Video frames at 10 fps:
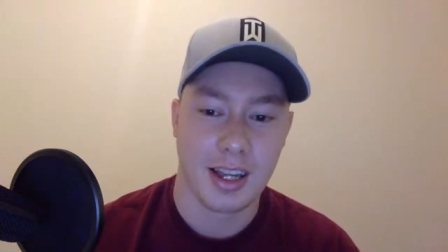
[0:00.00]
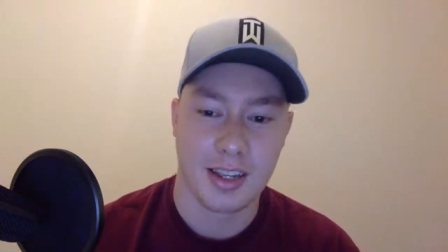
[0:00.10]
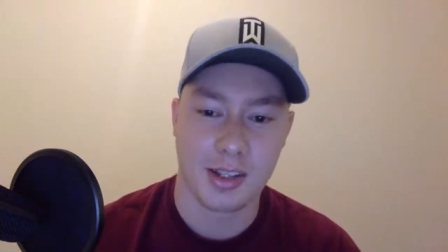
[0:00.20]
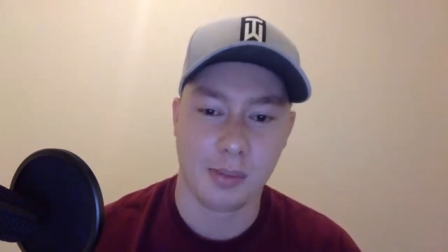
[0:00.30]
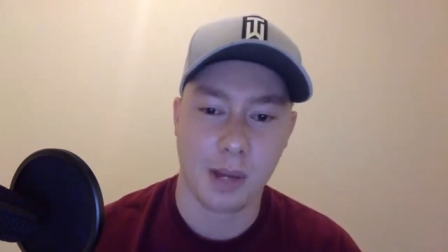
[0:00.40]

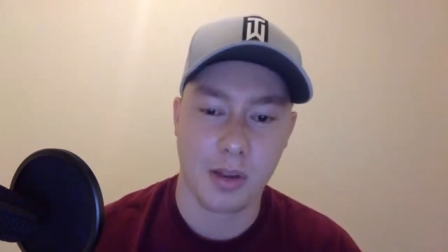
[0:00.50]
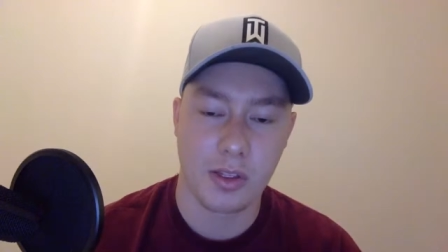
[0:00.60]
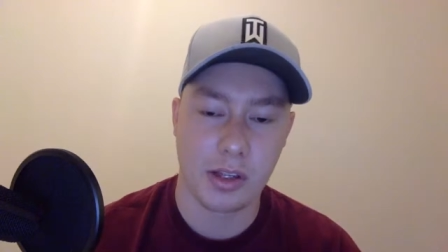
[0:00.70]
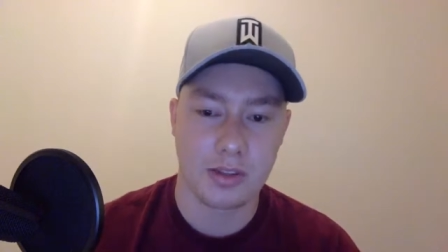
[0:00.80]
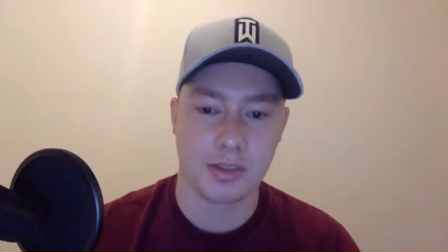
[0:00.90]
So both
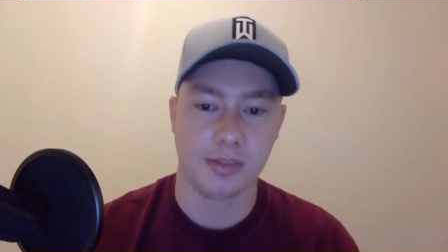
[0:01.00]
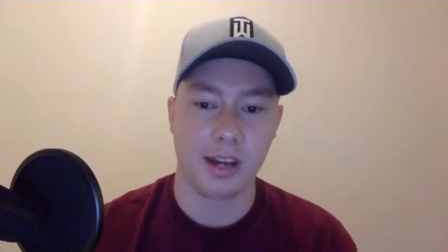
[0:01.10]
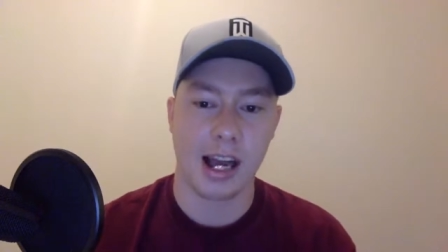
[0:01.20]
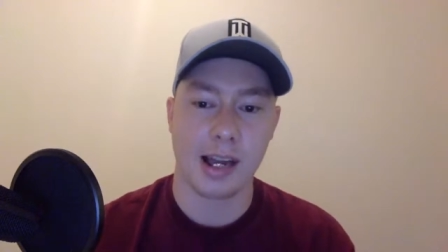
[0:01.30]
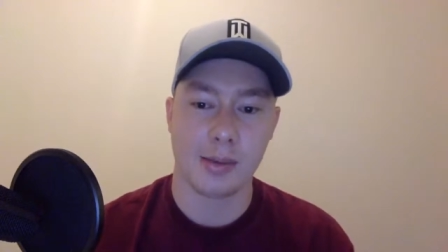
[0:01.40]
of those are
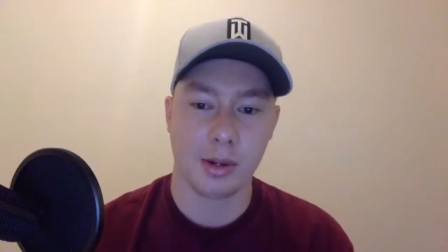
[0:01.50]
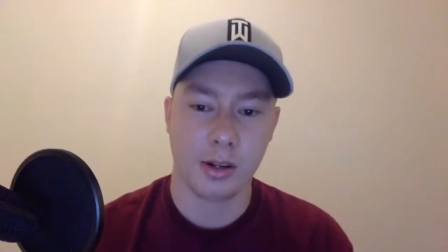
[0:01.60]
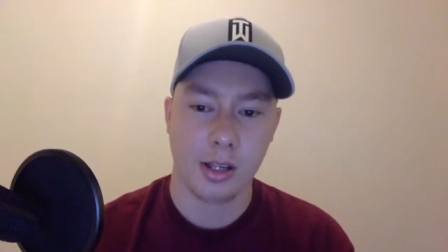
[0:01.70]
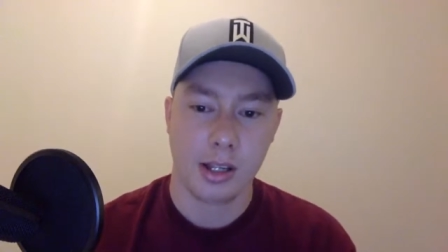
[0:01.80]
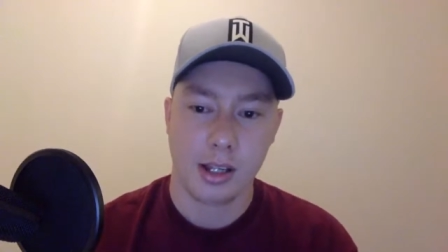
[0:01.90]

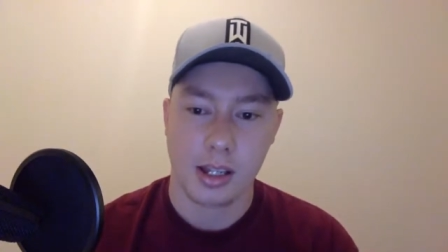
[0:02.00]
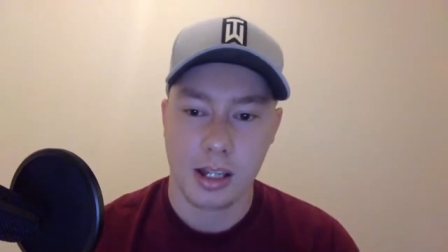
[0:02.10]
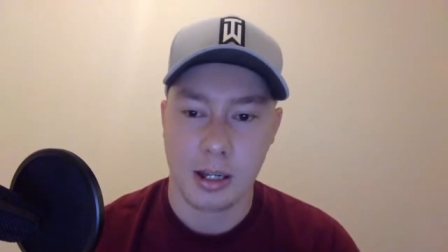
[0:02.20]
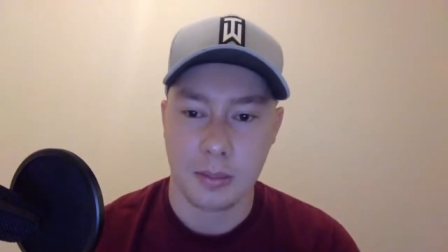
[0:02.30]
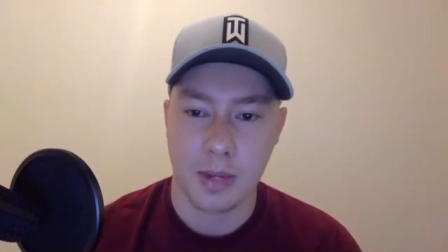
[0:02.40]
viable.
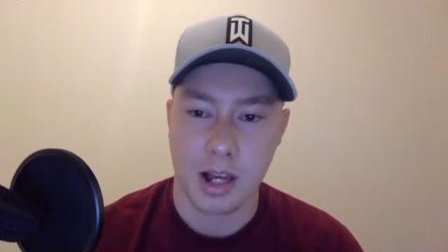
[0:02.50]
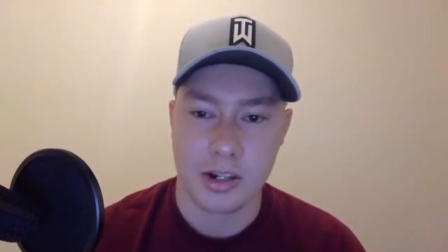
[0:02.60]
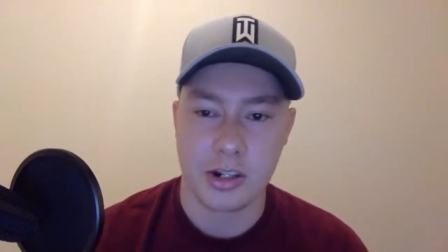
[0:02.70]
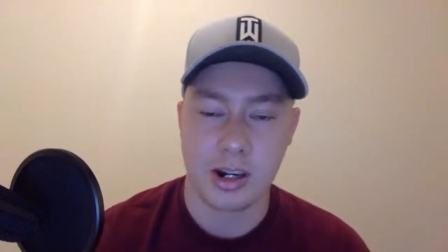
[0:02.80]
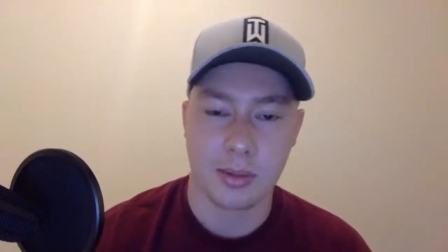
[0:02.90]
Not
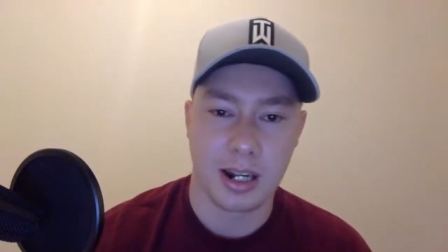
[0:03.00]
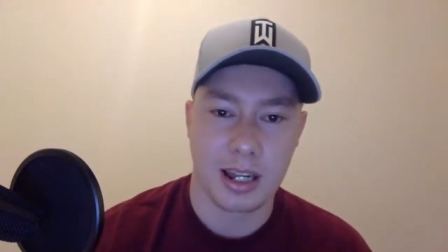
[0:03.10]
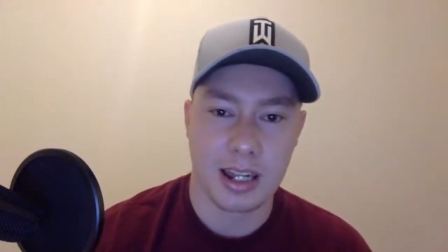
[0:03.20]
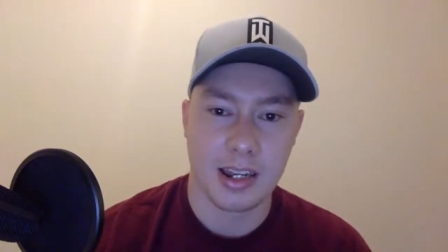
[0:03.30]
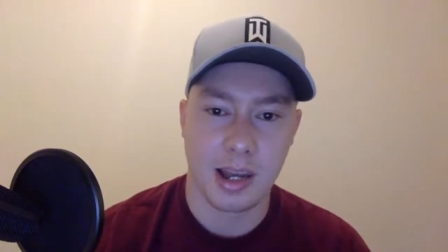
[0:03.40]
sure I'm going
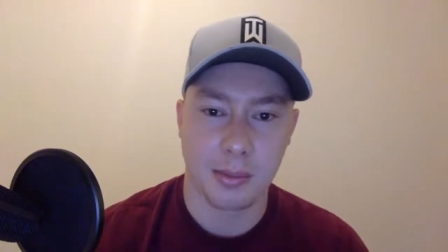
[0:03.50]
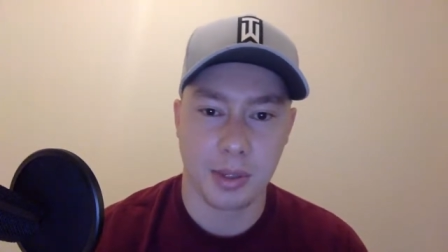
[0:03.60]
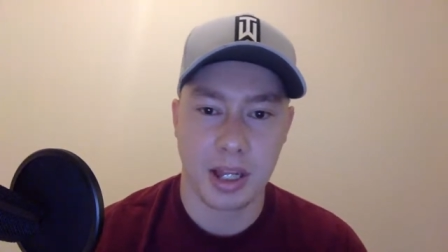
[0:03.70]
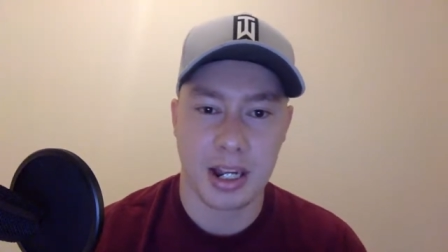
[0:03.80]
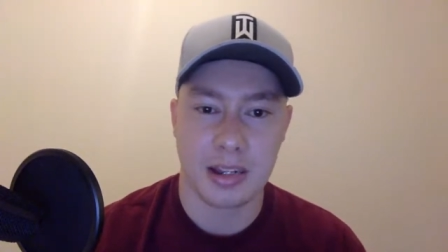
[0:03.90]
to end up
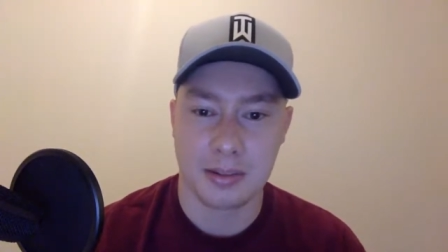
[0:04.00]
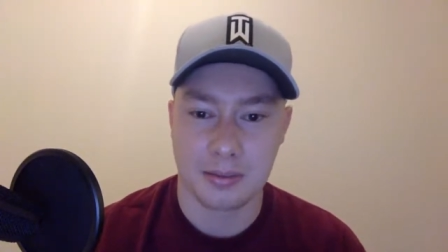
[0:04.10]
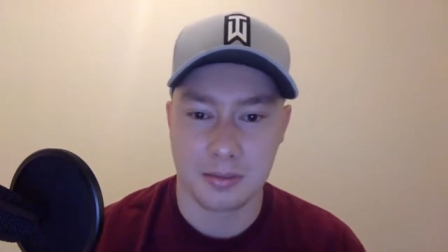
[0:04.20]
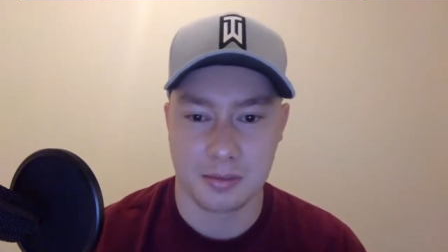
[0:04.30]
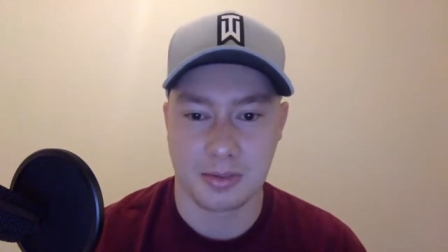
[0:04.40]
playing,
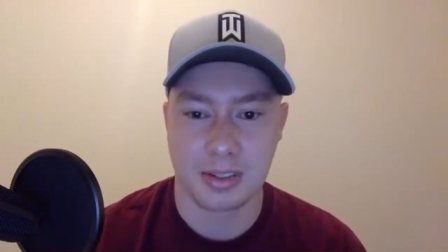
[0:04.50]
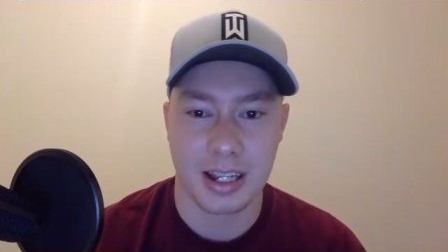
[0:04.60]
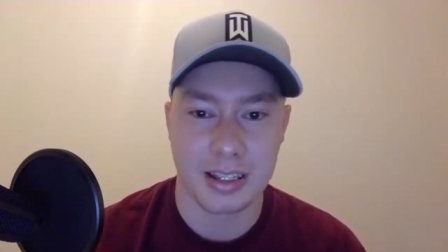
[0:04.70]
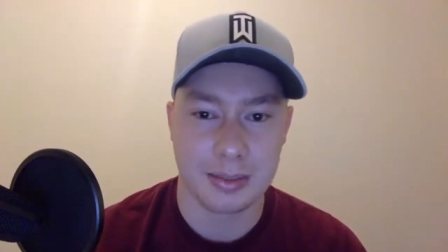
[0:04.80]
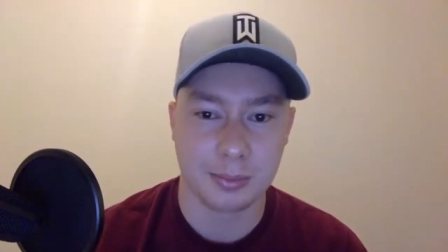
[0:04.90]
say,